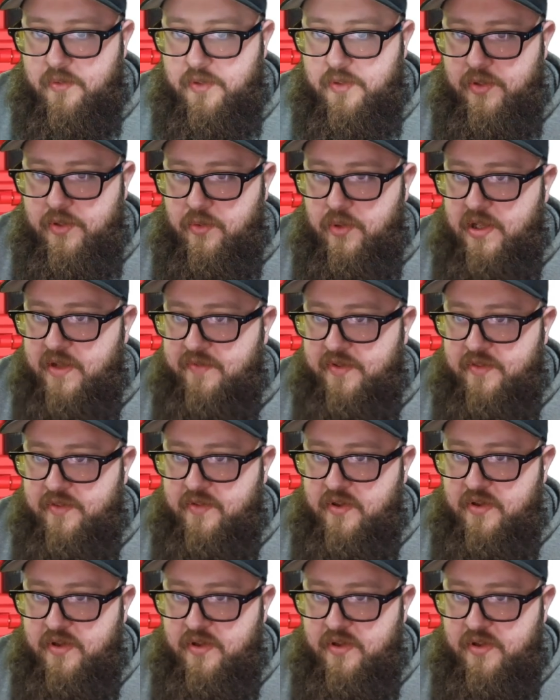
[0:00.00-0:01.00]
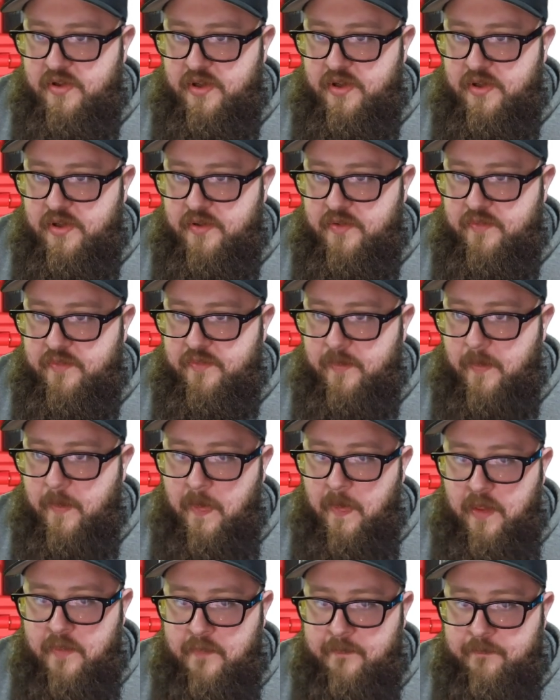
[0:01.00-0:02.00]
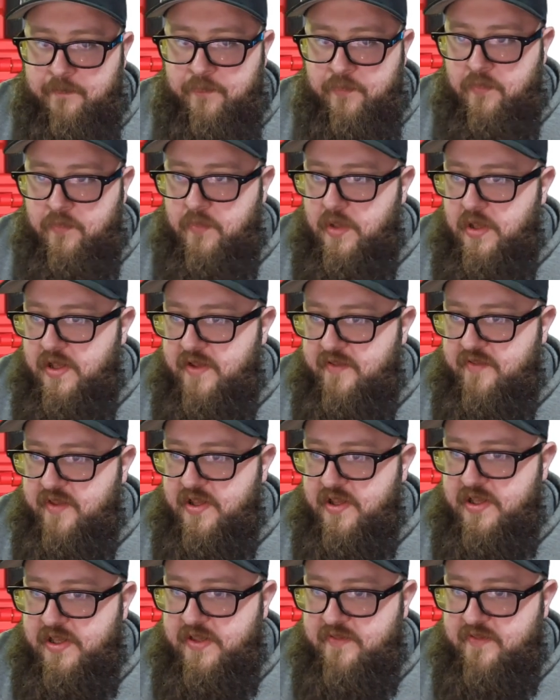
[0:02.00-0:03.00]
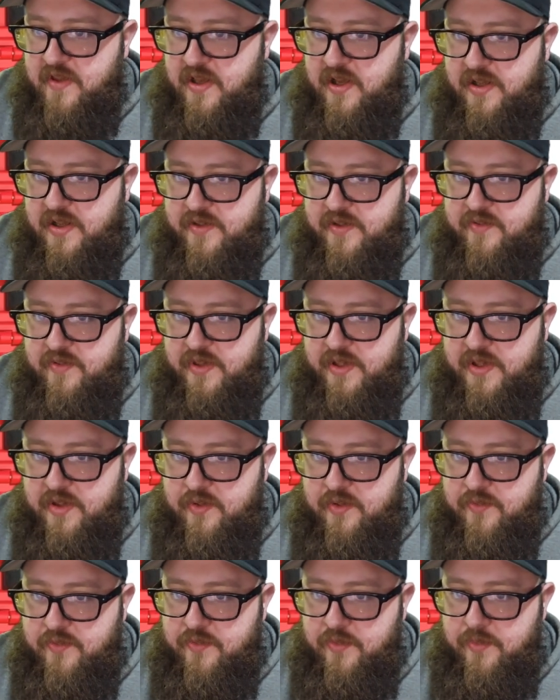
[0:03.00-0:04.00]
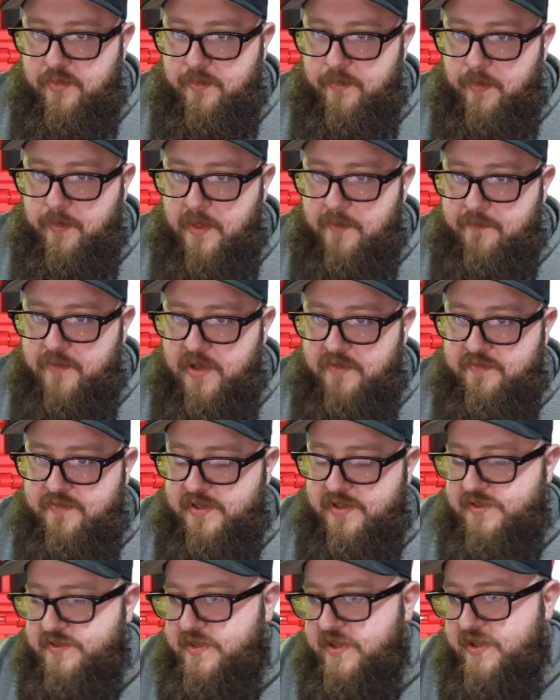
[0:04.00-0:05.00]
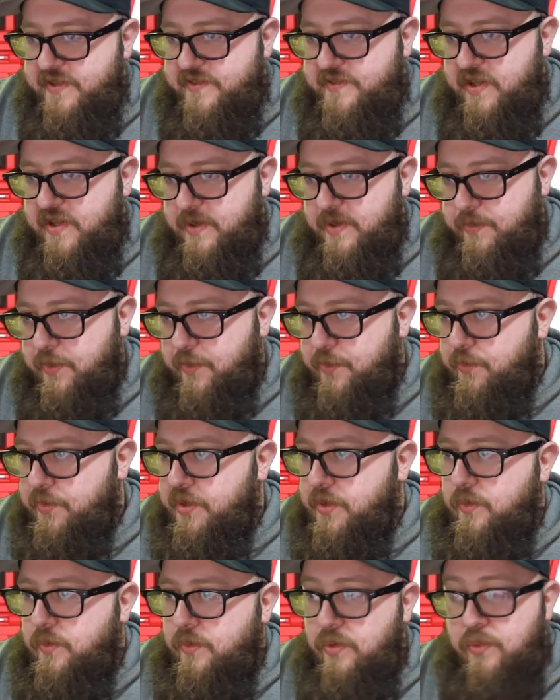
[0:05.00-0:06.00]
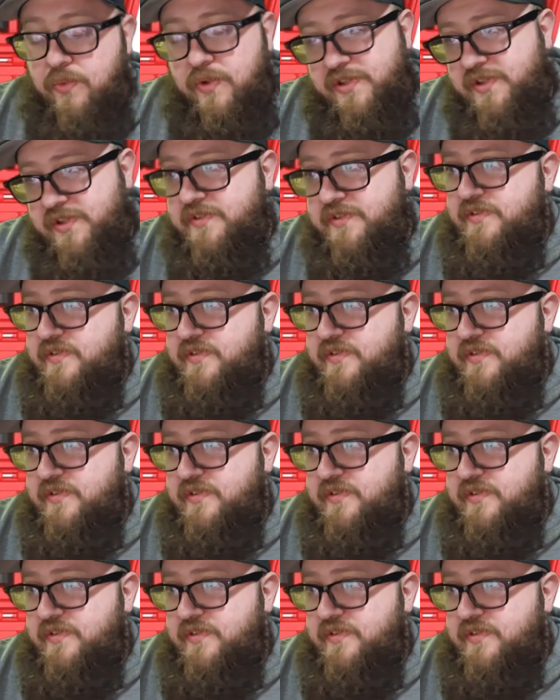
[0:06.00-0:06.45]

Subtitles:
You don't have a ton of SAE sockets. It goes from 5/16 up to 3/4, which is